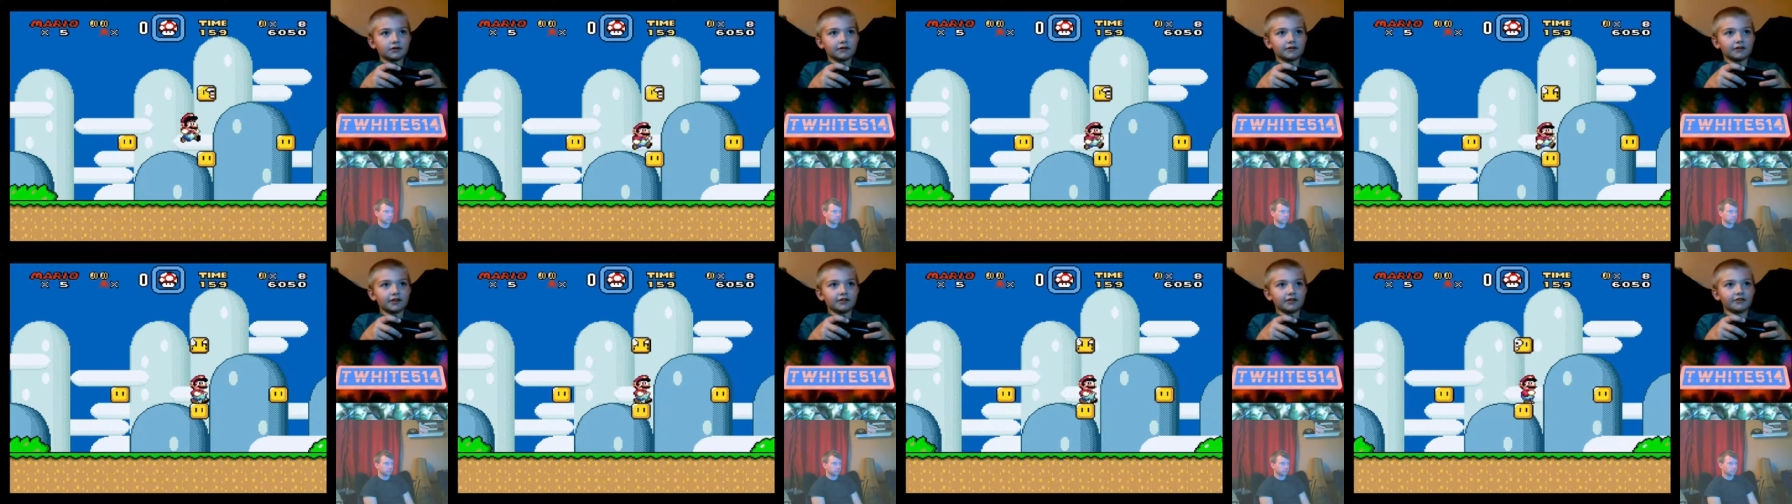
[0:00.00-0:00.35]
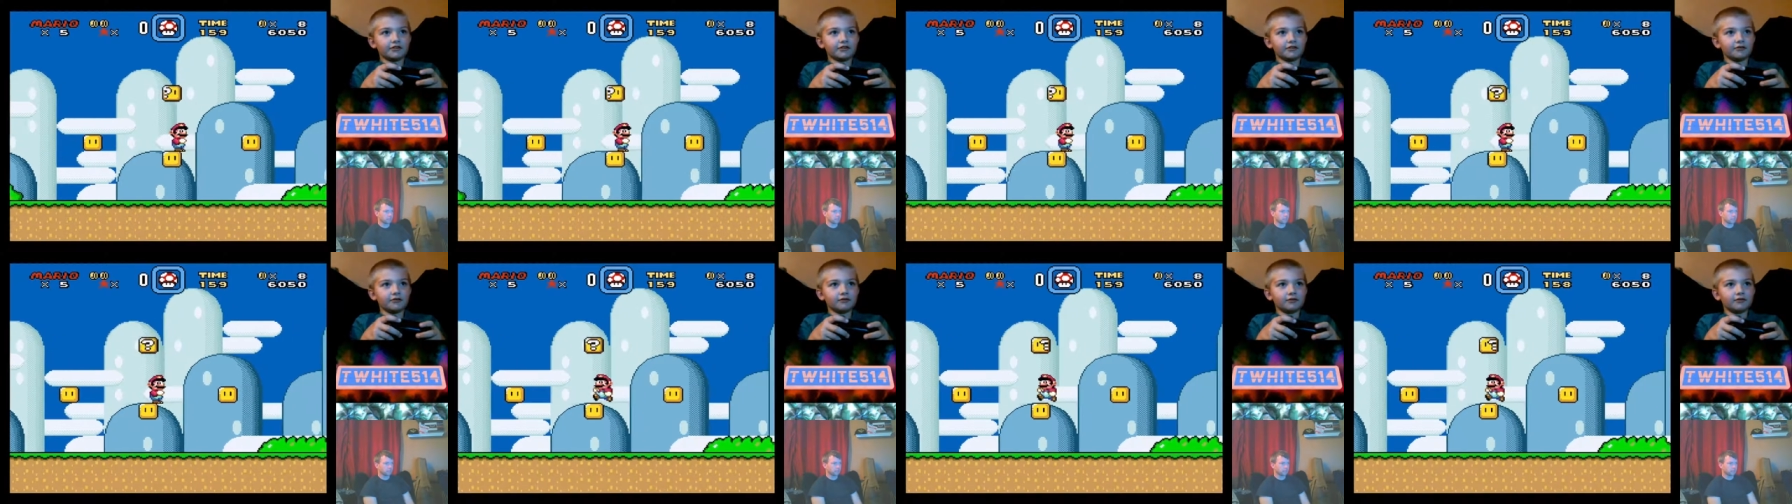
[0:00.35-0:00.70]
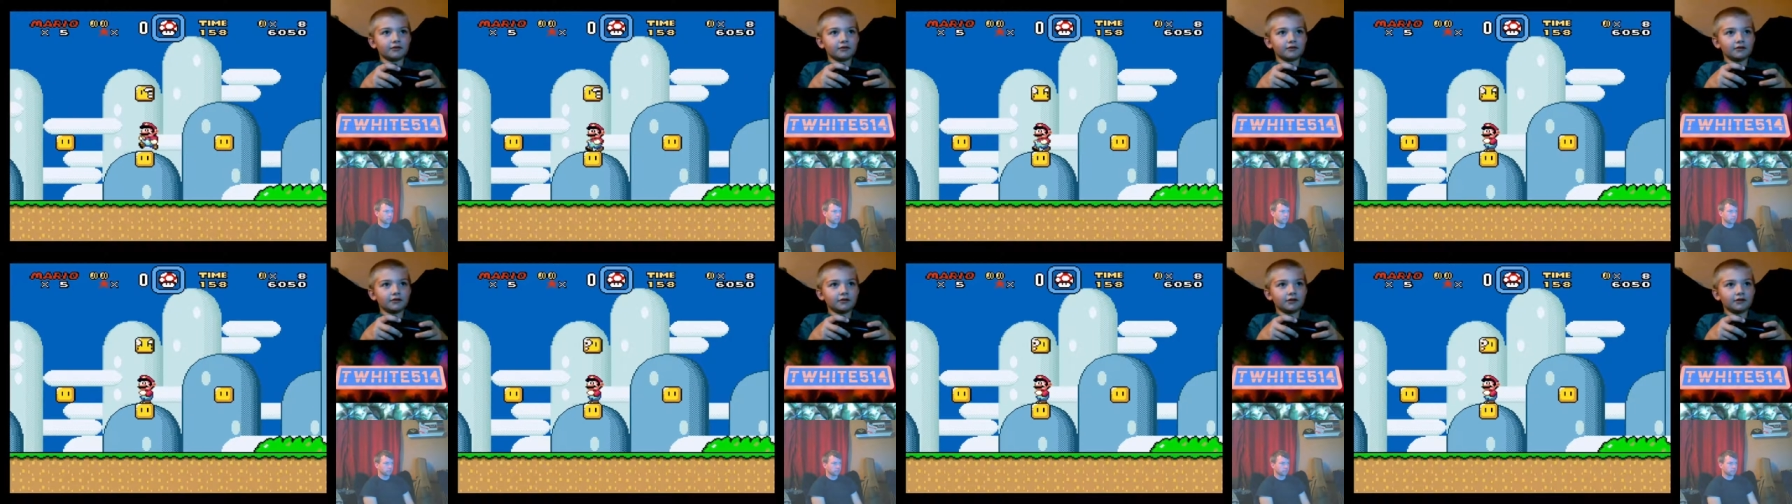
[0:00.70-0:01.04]
Thank you.
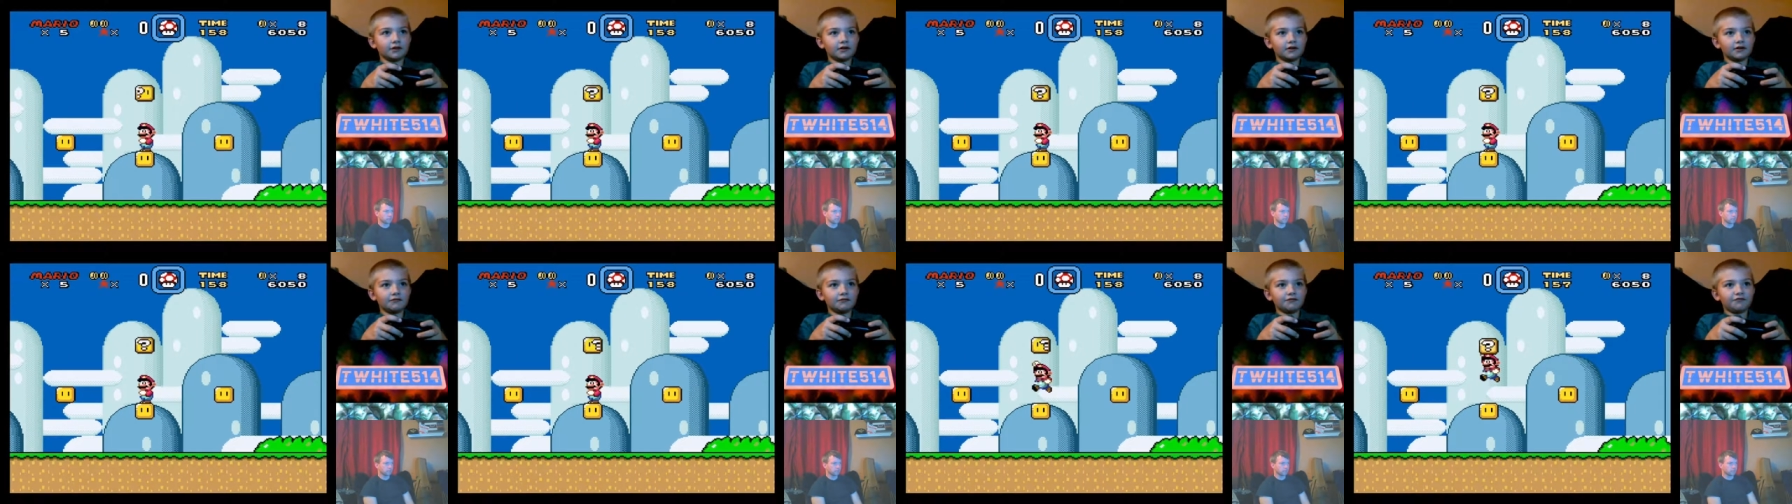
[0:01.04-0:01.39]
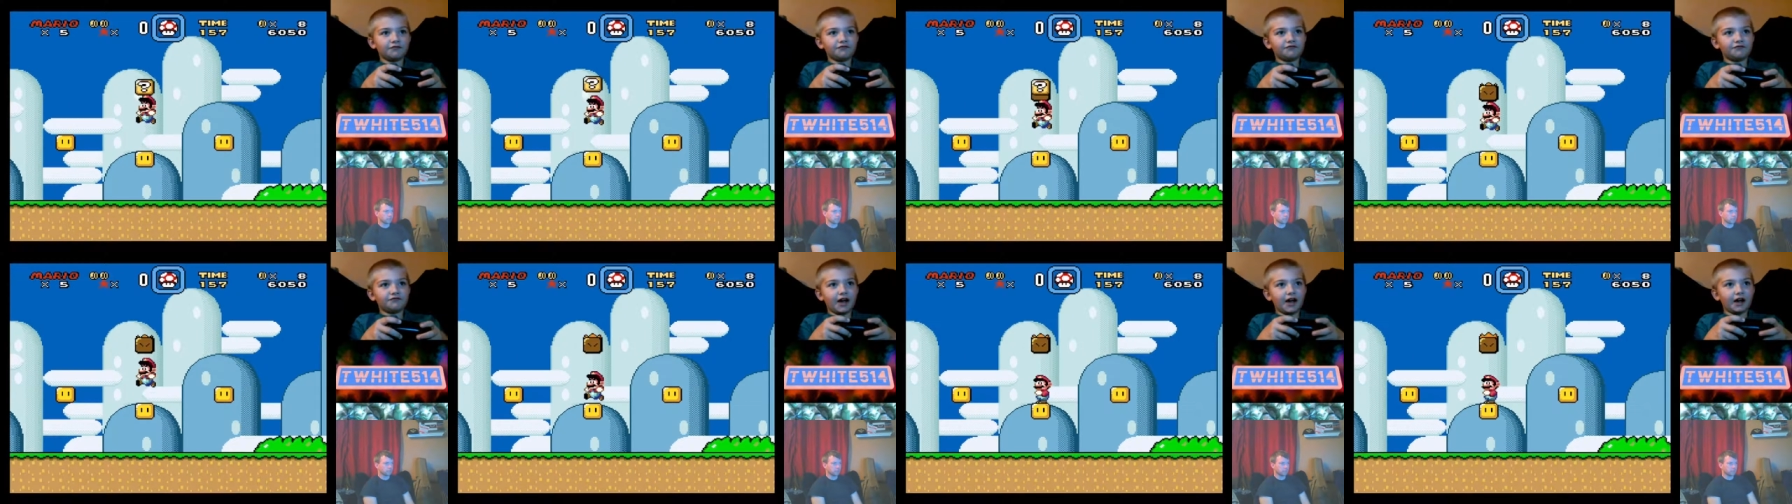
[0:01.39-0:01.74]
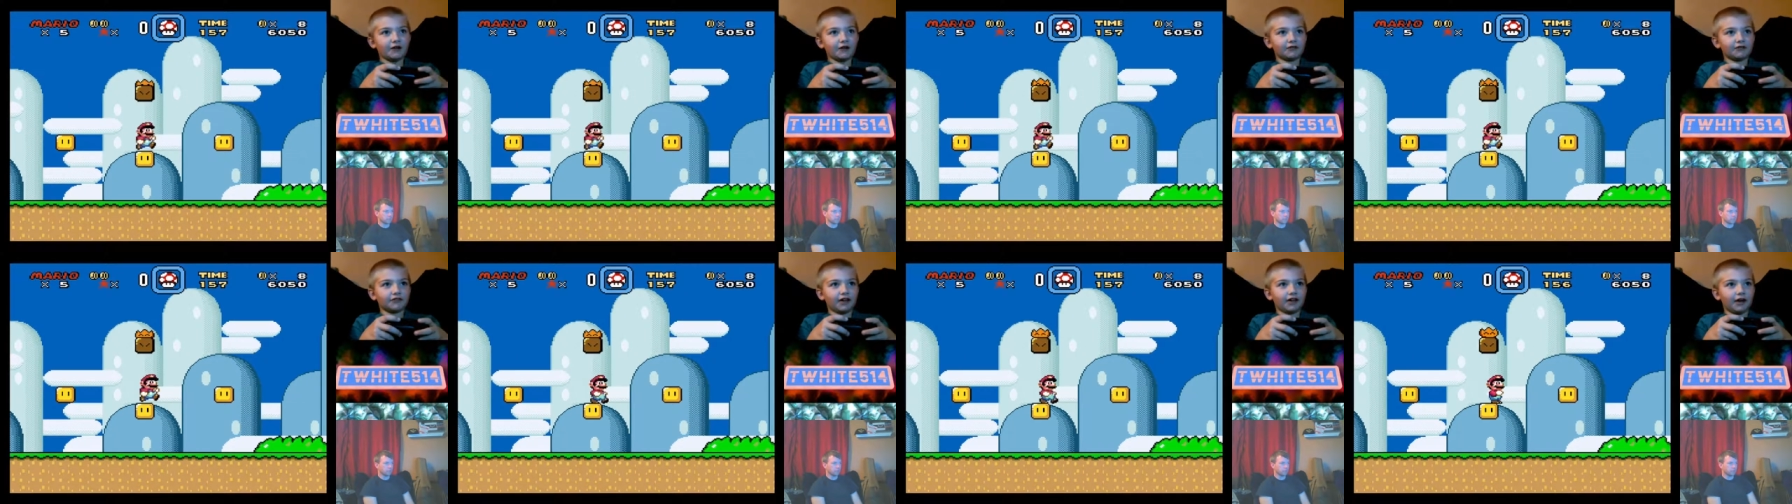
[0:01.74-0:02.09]
Fire
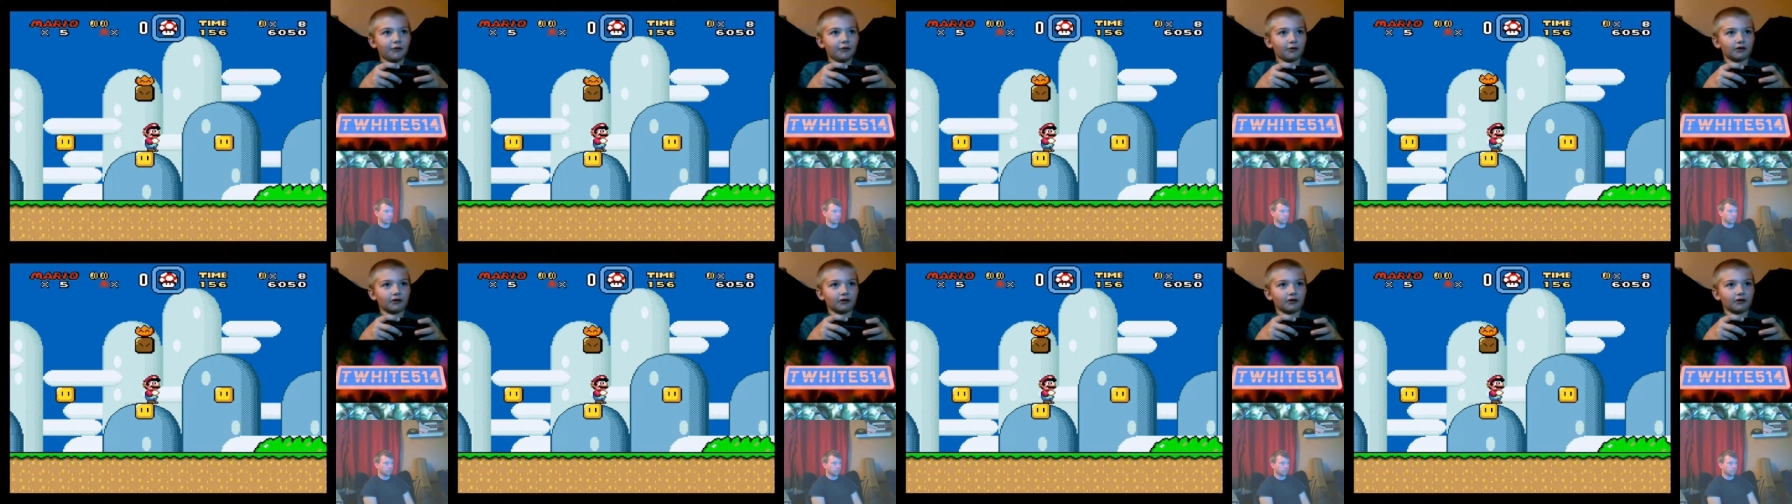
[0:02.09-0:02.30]
flower. Ooh,